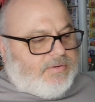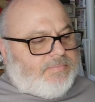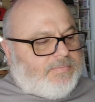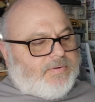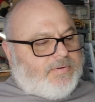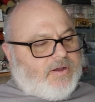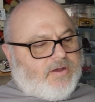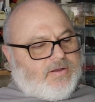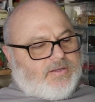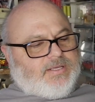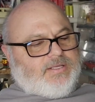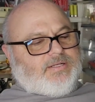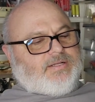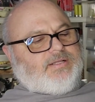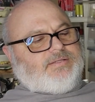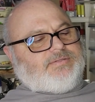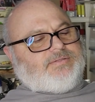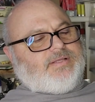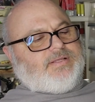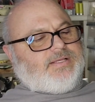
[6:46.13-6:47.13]
in my pocket, and
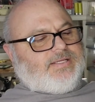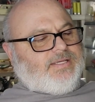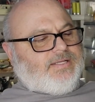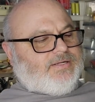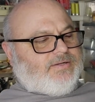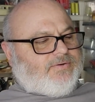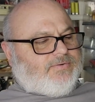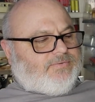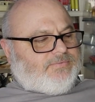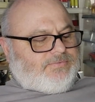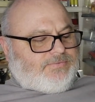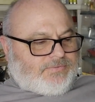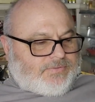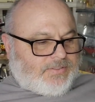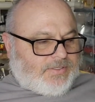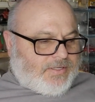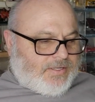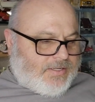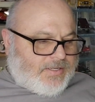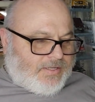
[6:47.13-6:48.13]
I was like, you know,
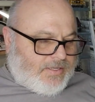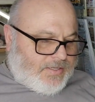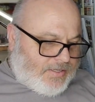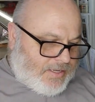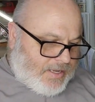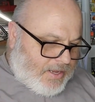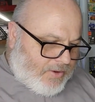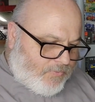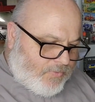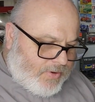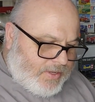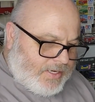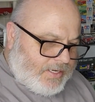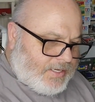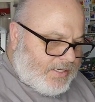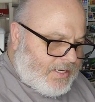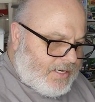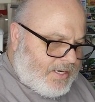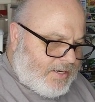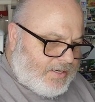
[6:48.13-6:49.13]
I went
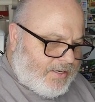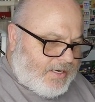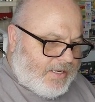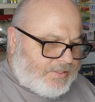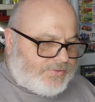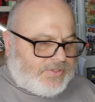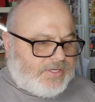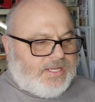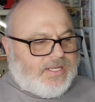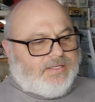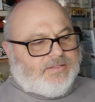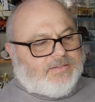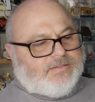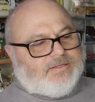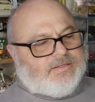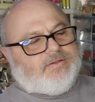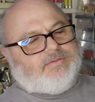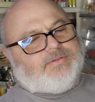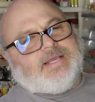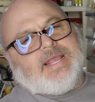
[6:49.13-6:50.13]
in there and I seen,
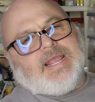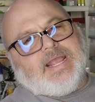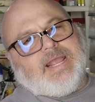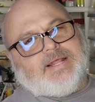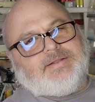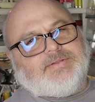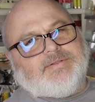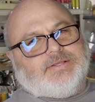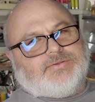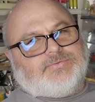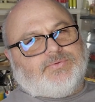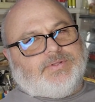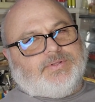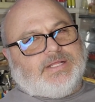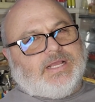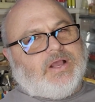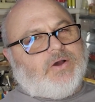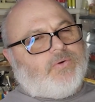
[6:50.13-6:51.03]
you know, they had this one. They